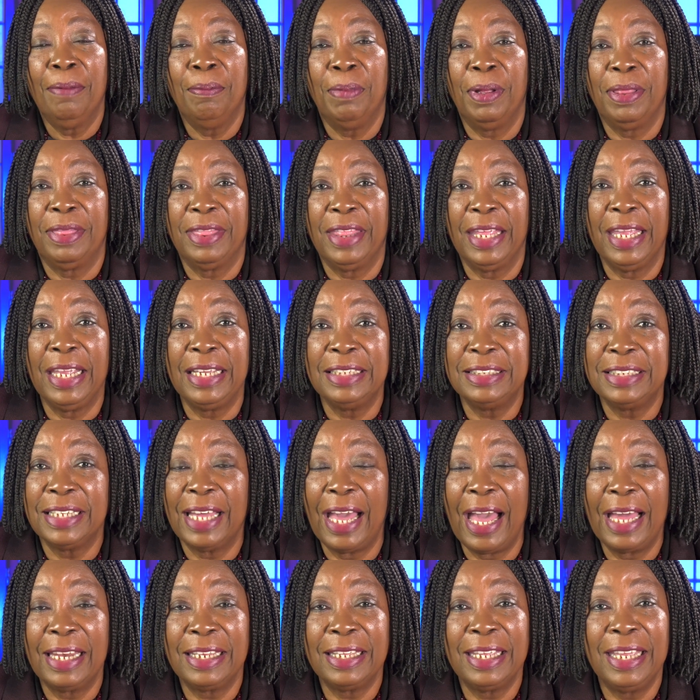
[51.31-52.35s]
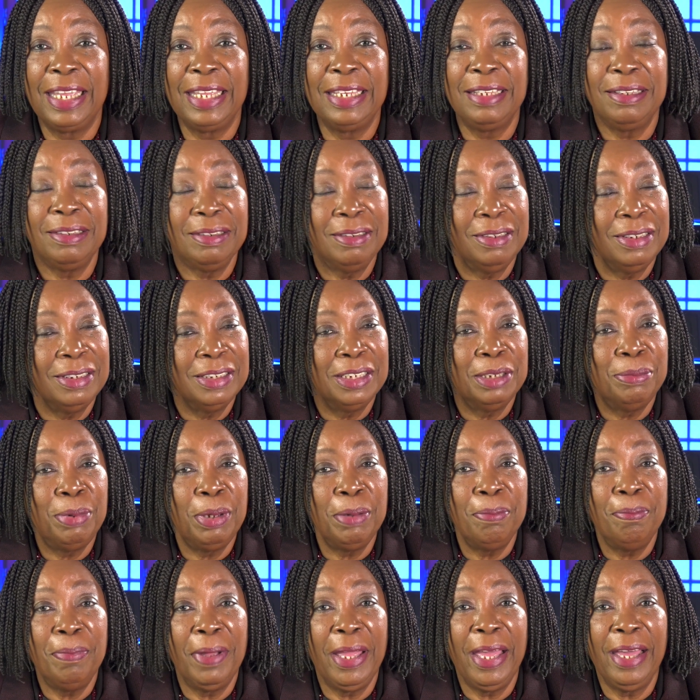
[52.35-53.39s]
But things got to get a little
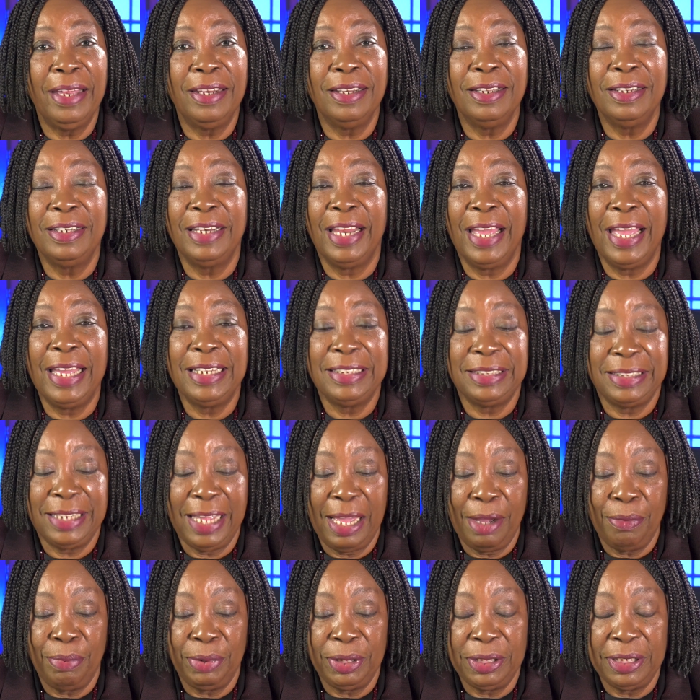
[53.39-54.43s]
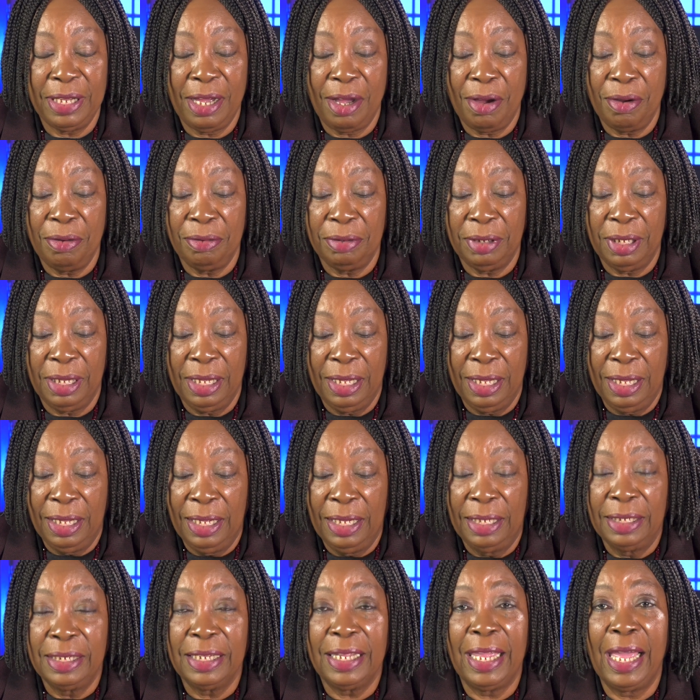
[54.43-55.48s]
bit better. Last time we talked,
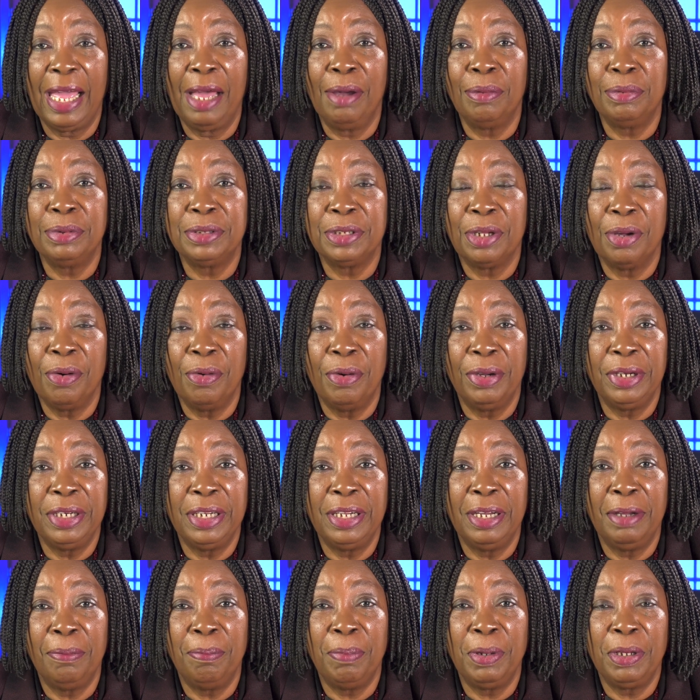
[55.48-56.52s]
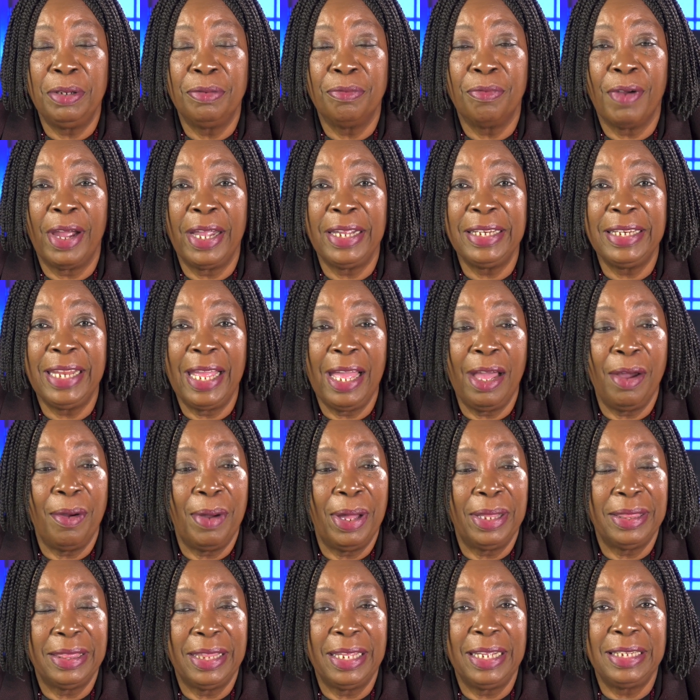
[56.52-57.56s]
the count was going up, and right now
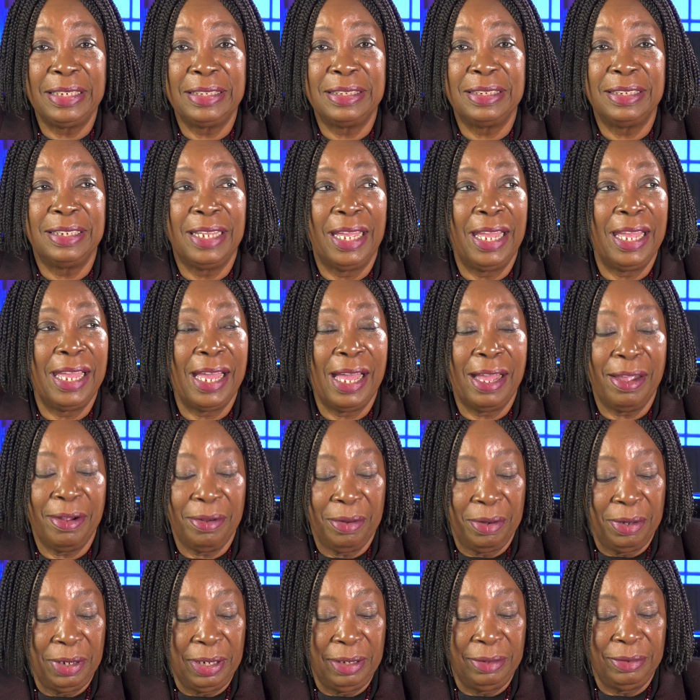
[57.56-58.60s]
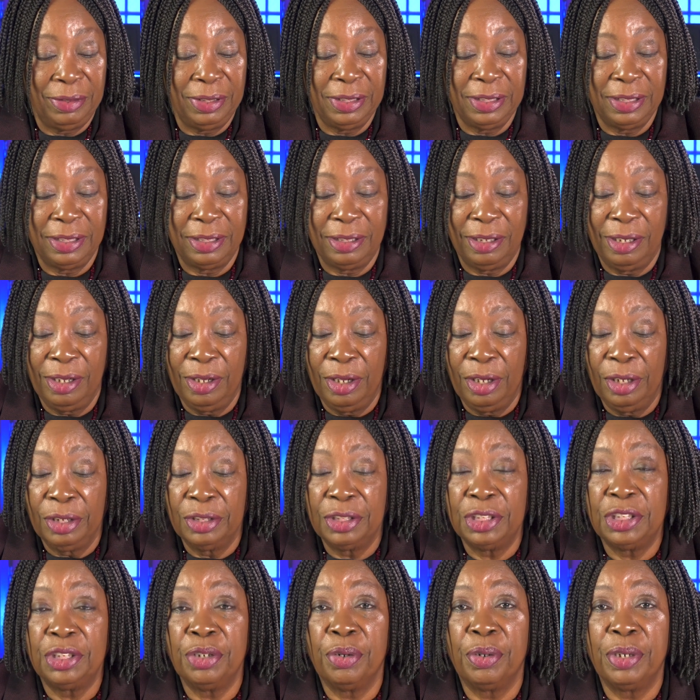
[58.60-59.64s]
I think today I heard it just
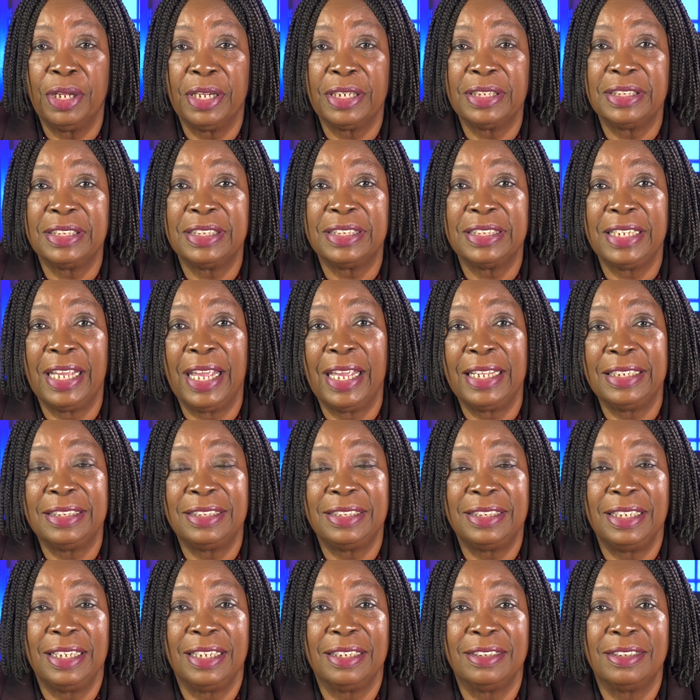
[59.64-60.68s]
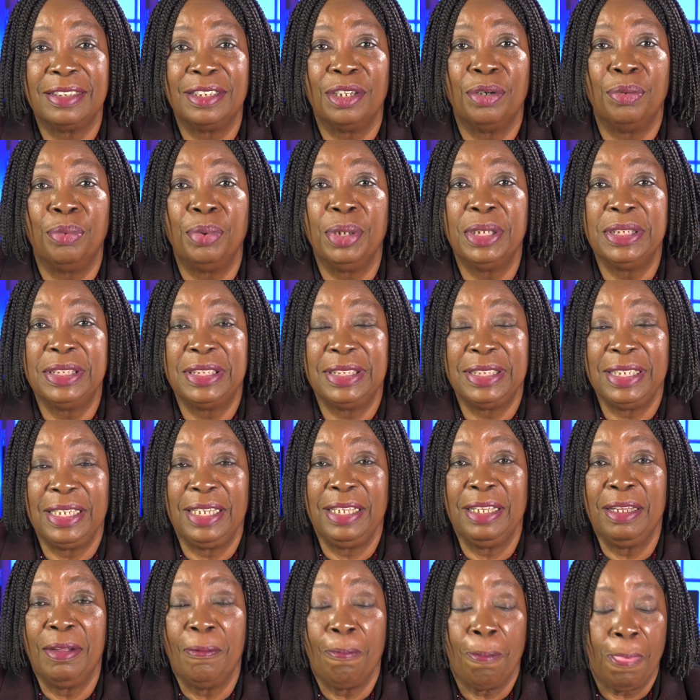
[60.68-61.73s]
sort of at a standstill. So we'll
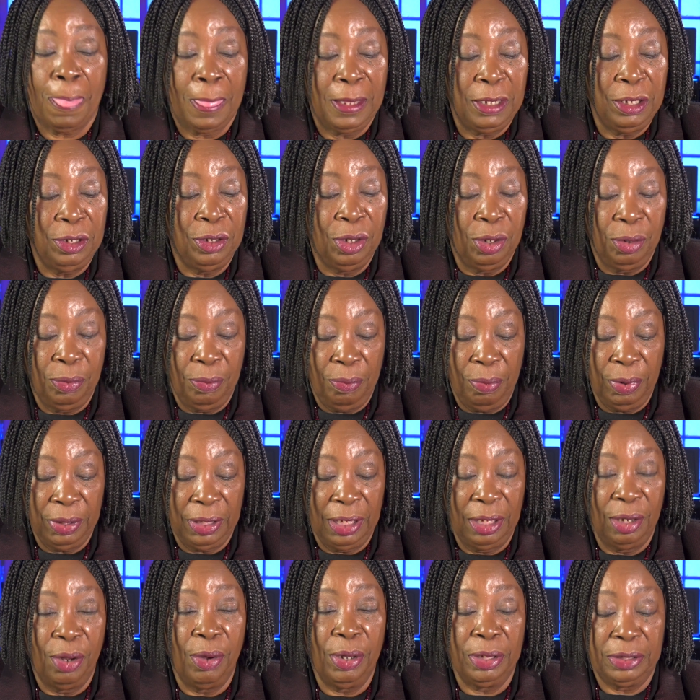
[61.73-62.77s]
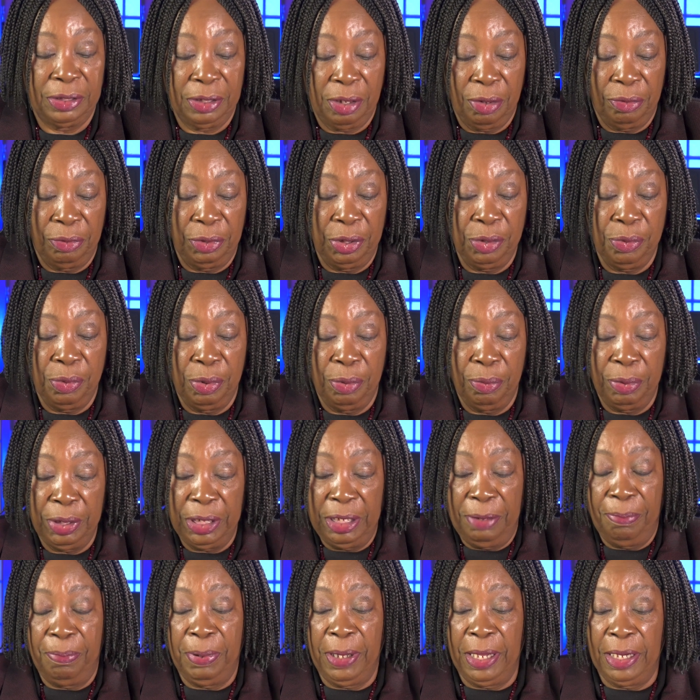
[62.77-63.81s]
see. You know, what the Lord's going to do, and we
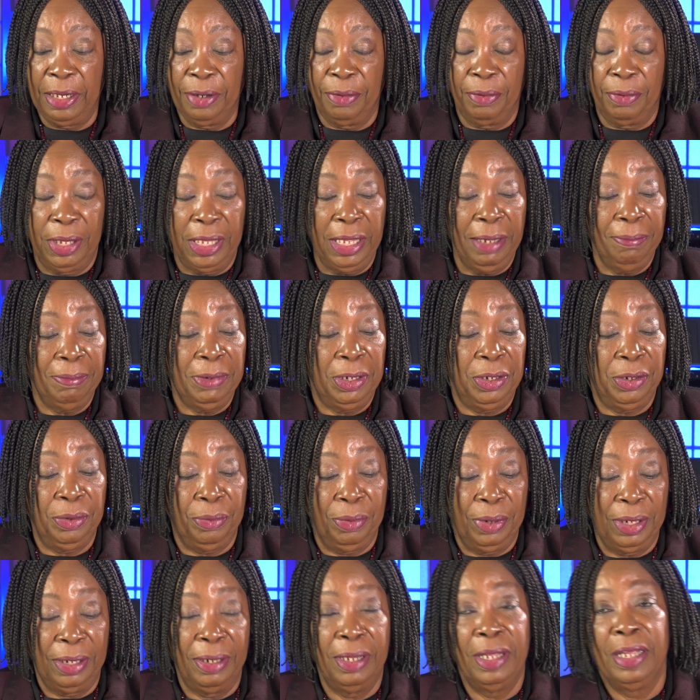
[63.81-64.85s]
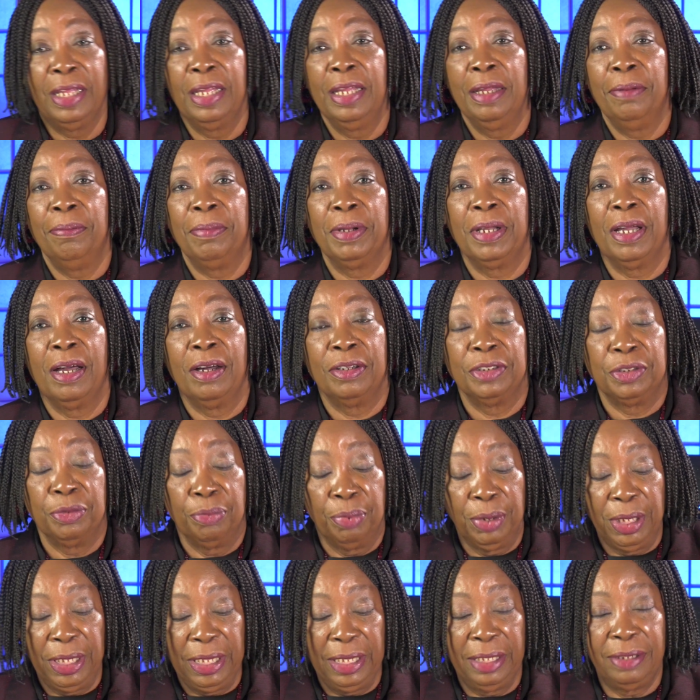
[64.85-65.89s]
depend Him to do it, because
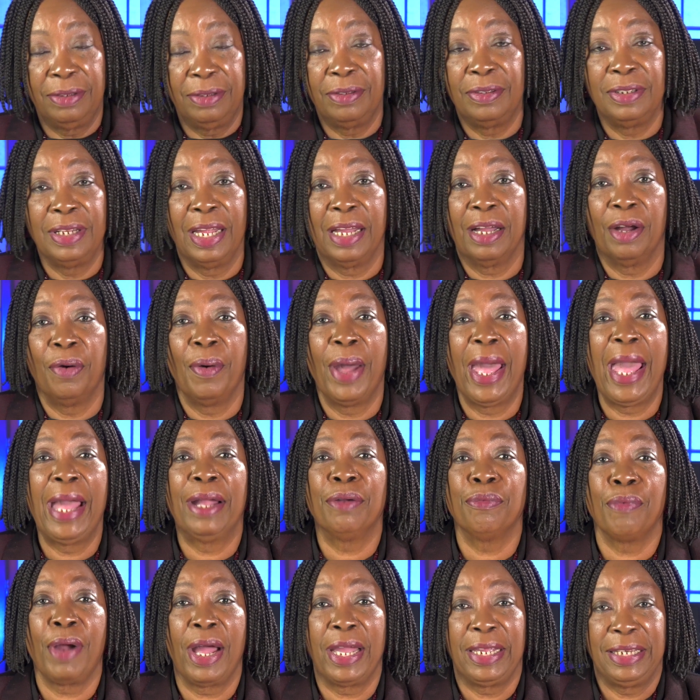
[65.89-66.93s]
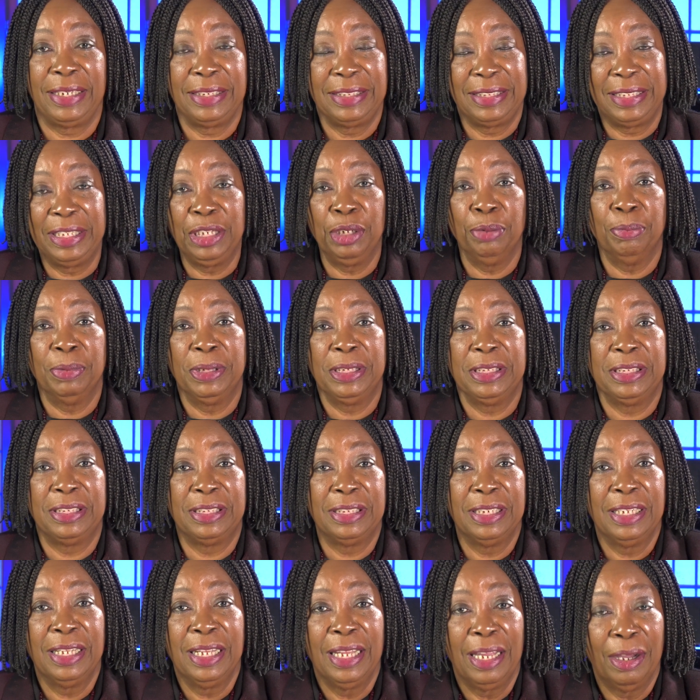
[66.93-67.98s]
we're not going to act right as humans,
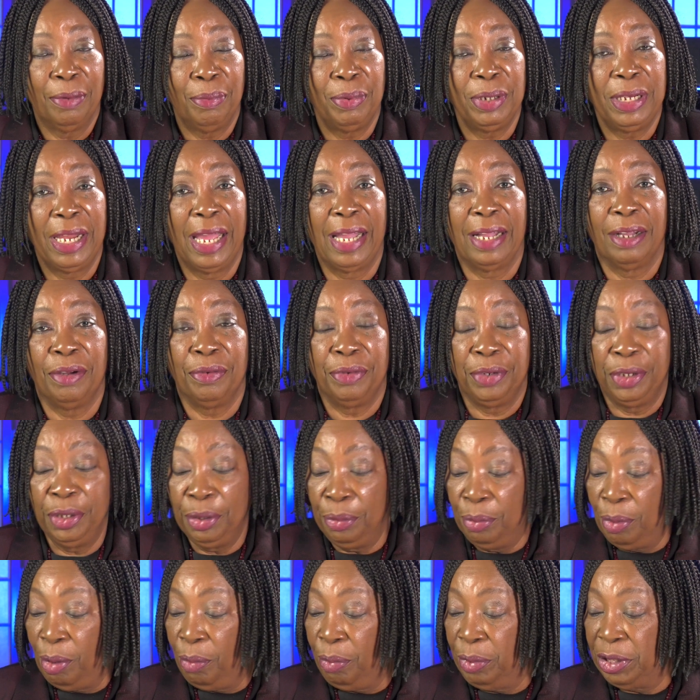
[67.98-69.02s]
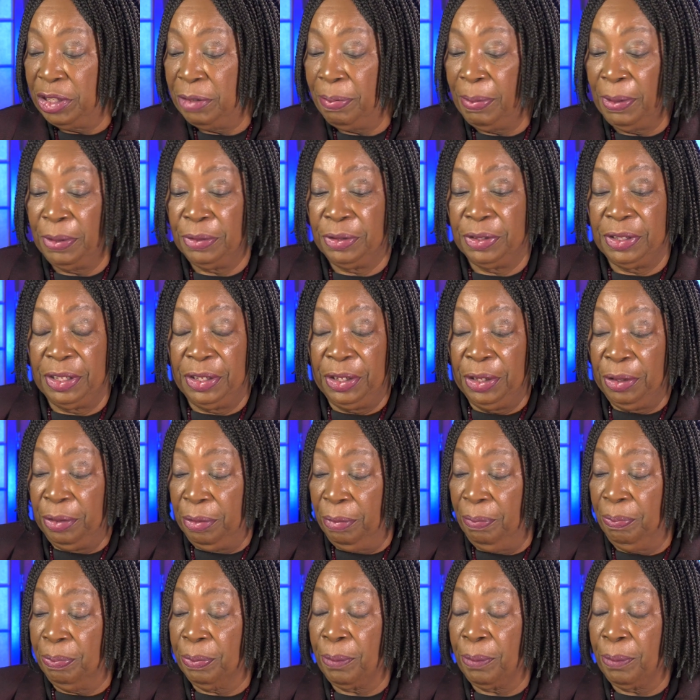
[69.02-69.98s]
and we're not going to do what we're supposed to do.